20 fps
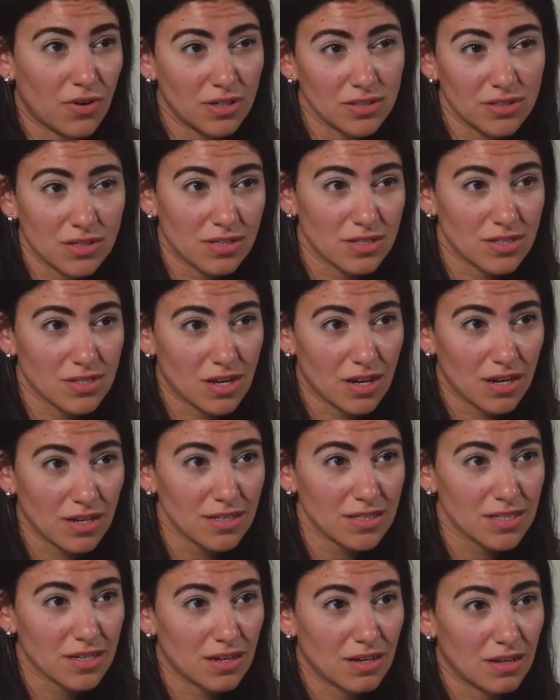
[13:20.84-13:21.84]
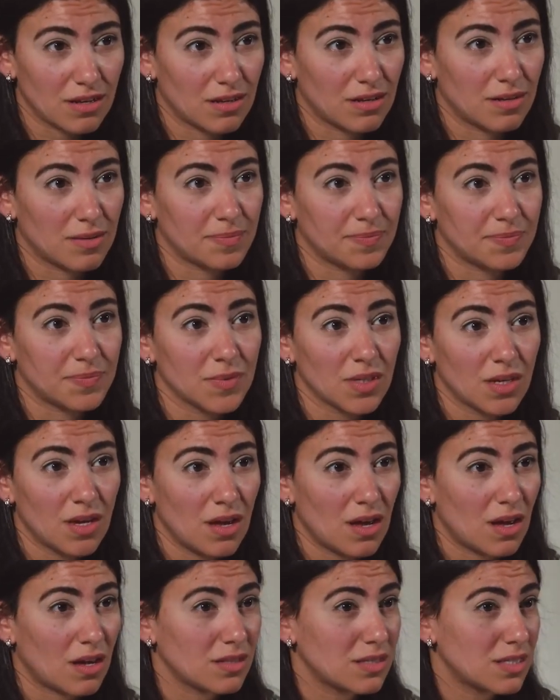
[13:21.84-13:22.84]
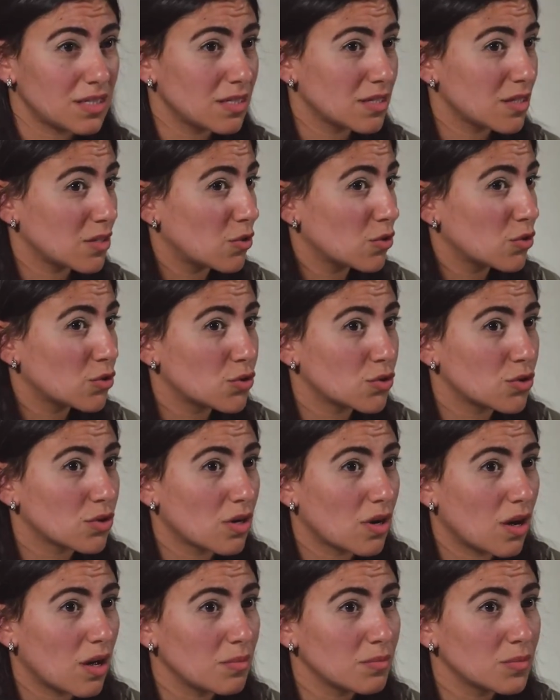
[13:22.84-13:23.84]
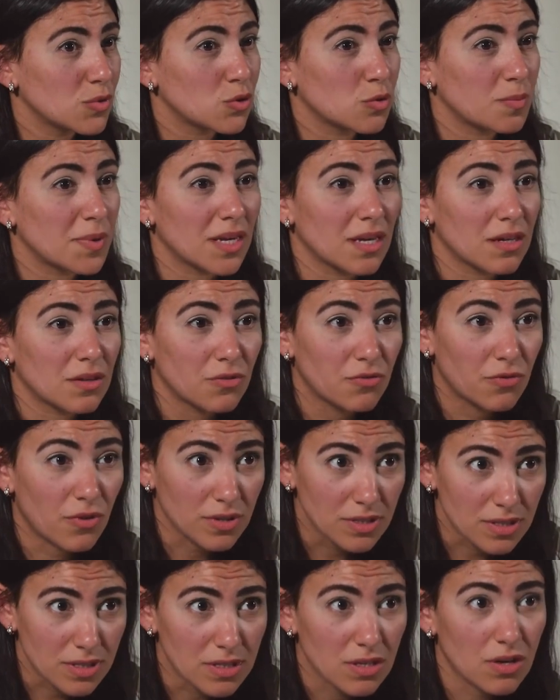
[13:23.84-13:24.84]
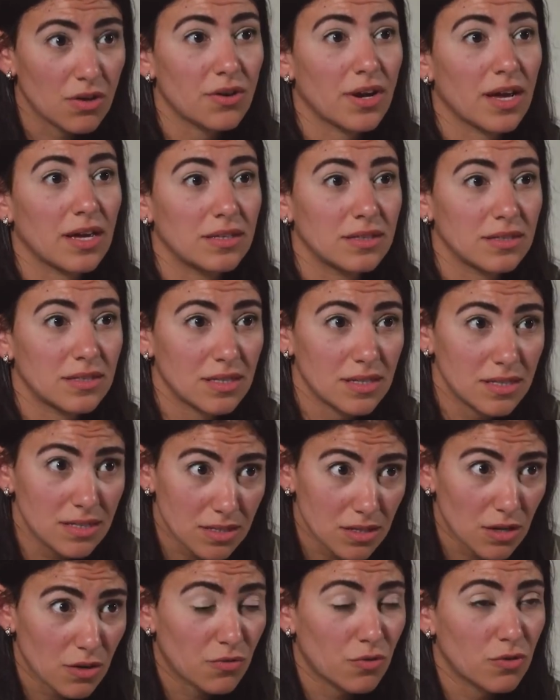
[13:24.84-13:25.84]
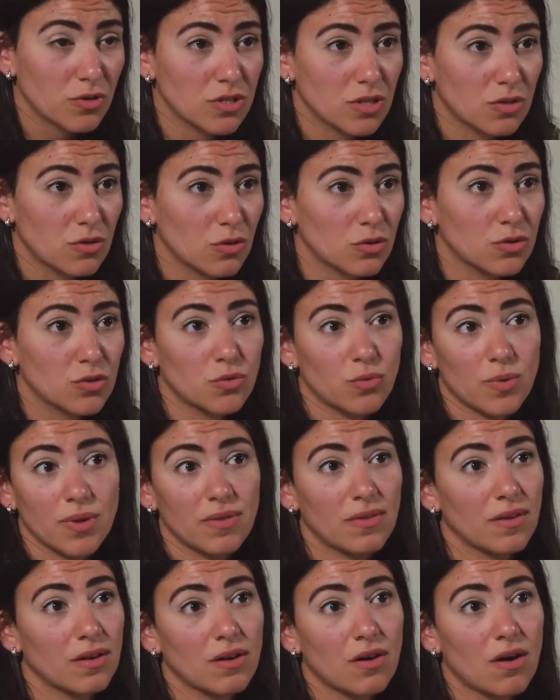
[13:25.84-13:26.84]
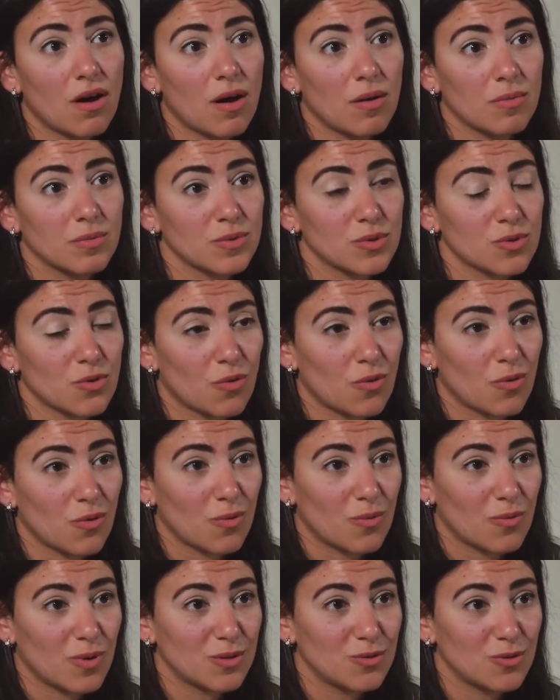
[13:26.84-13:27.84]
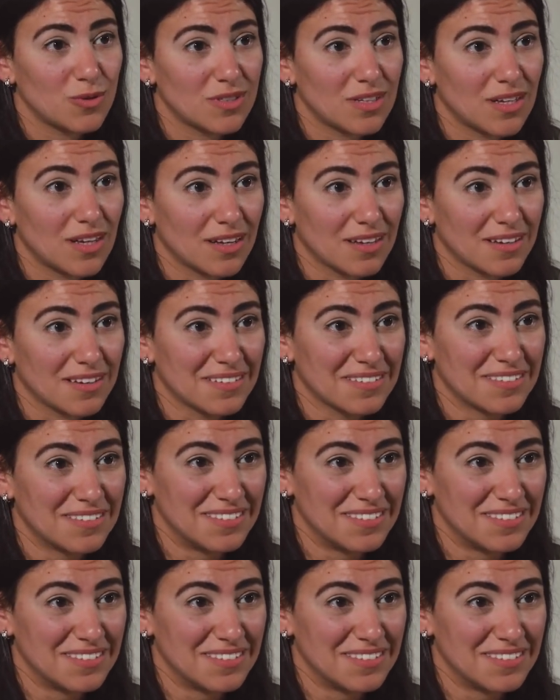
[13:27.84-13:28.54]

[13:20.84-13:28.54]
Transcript: vital signs until the doctor come, to make it faster and easier for the doctor when they come. So what do you think?